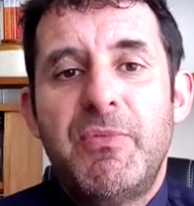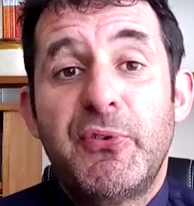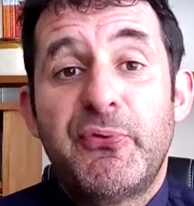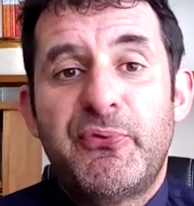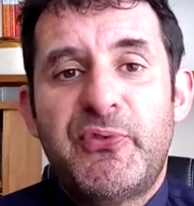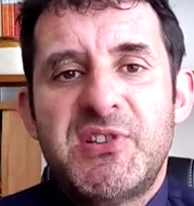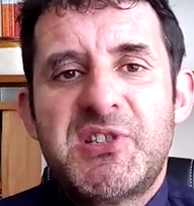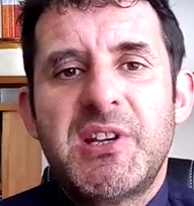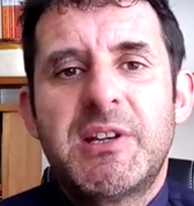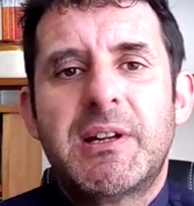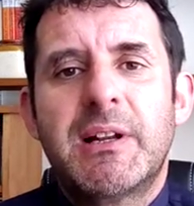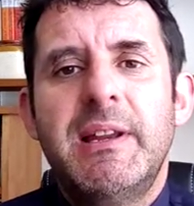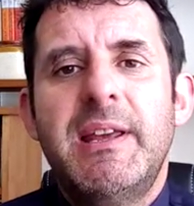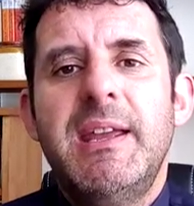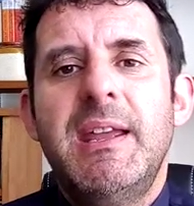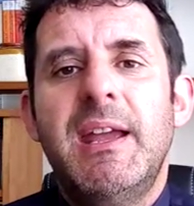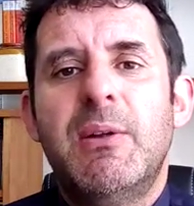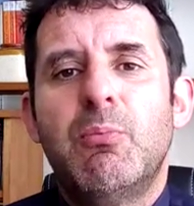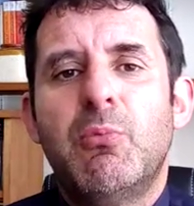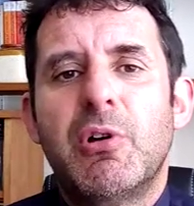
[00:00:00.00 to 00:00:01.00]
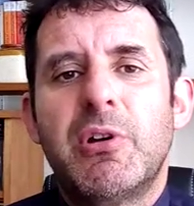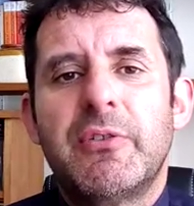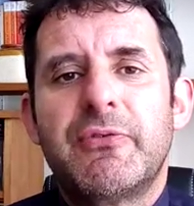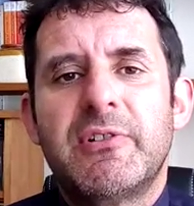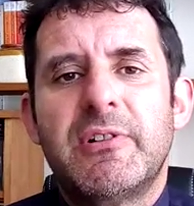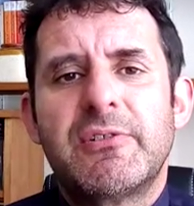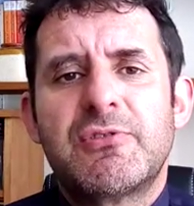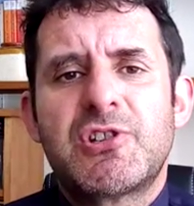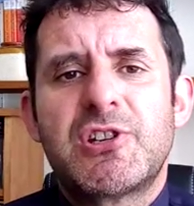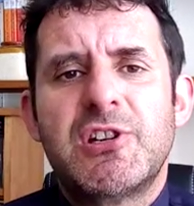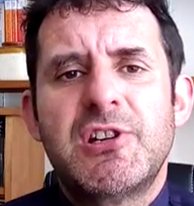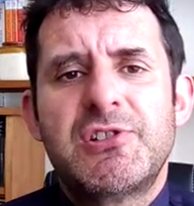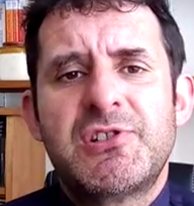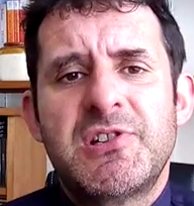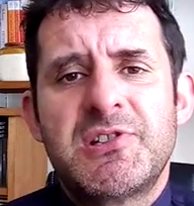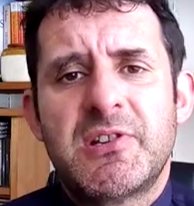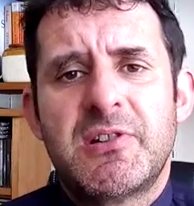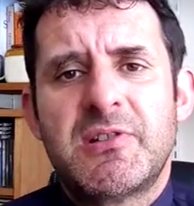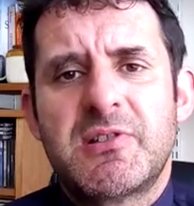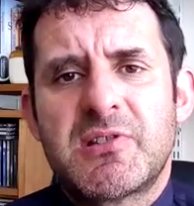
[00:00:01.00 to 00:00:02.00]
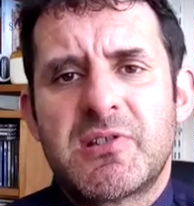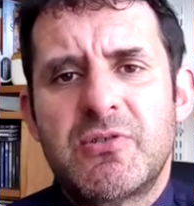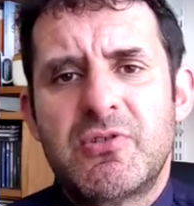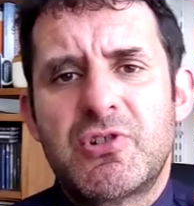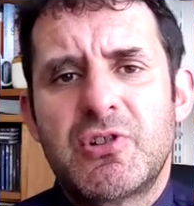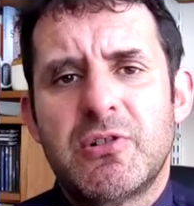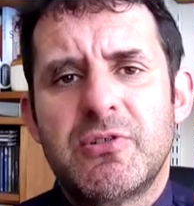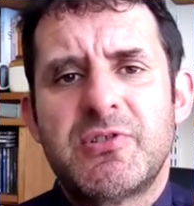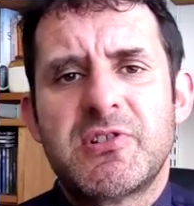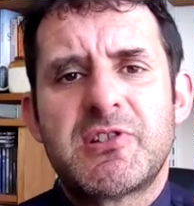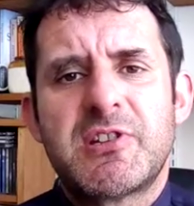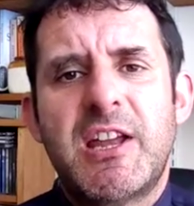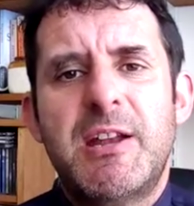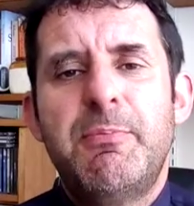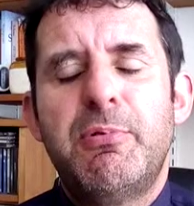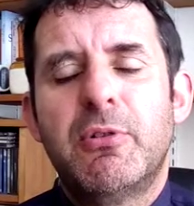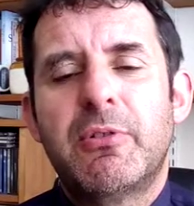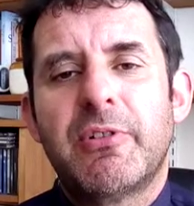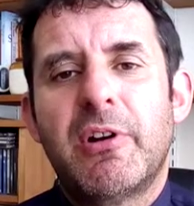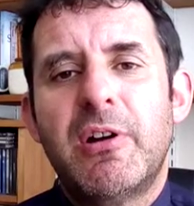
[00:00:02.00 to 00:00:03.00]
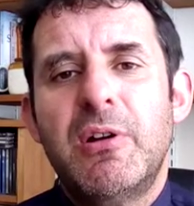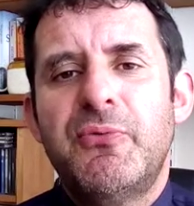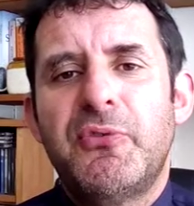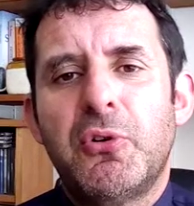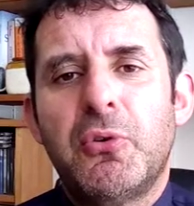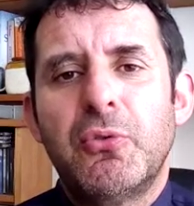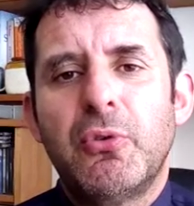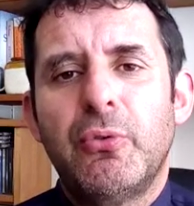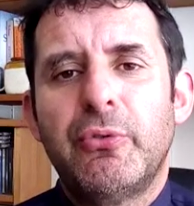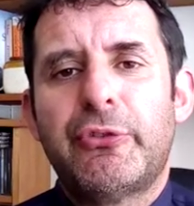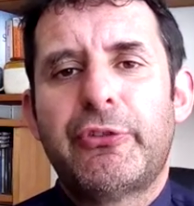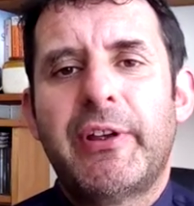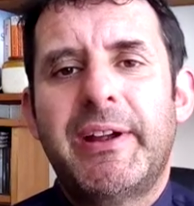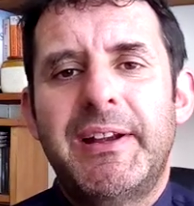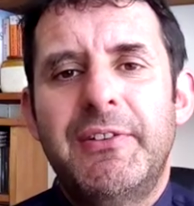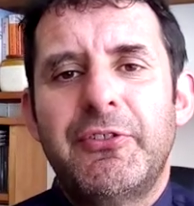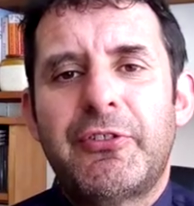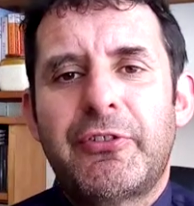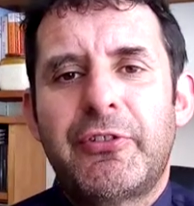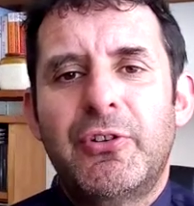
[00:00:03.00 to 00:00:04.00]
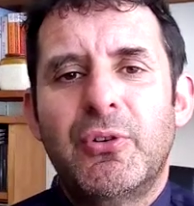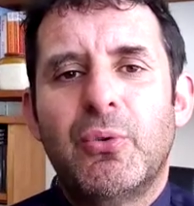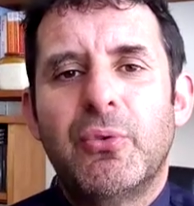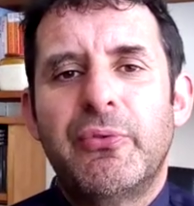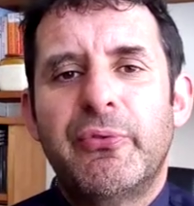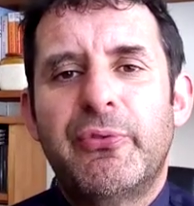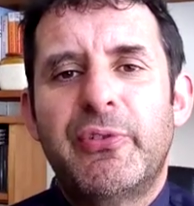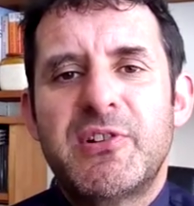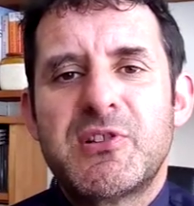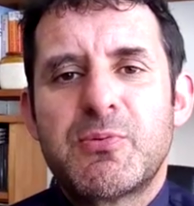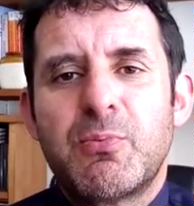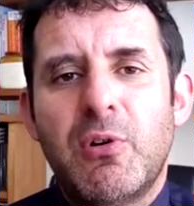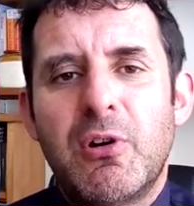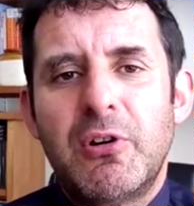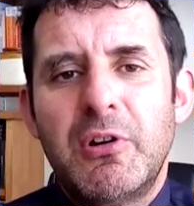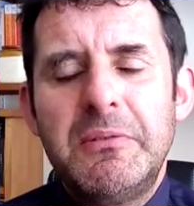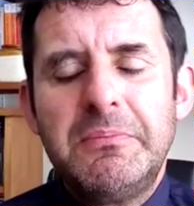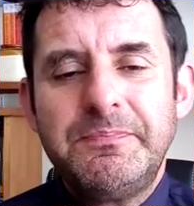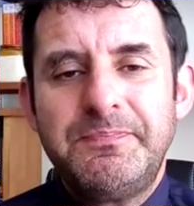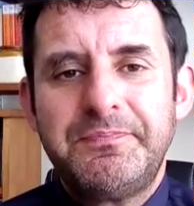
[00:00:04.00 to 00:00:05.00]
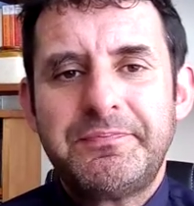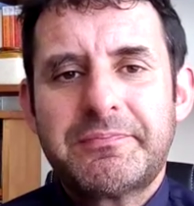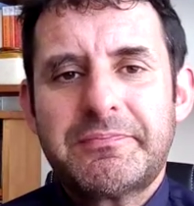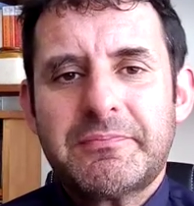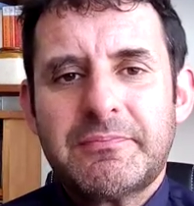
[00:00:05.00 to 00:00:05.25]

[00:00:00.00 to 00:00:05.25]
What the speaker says: physically in one of our churches at St John's Staplegrove or All Saints Norton Fitzwarren.